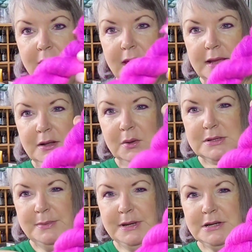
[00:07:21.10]
It looks
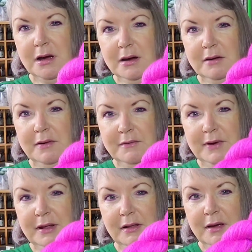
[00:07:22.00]
a bit darker in
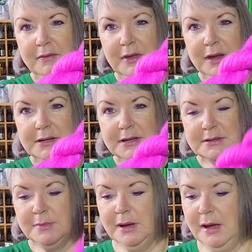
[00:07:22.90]
real life than it does
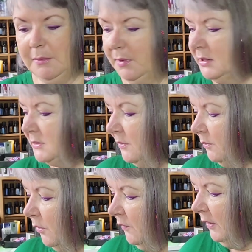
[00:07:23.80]
on my camera. So we're
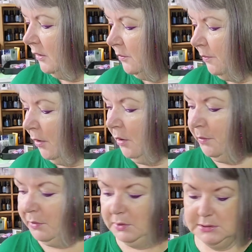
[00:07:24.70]
moving into
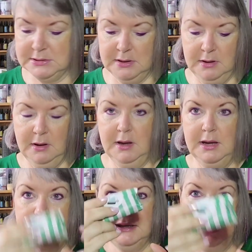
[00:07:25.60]
purples.
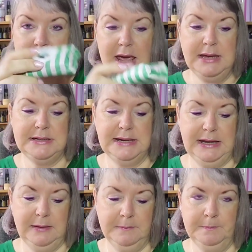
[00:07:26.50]
Day 18.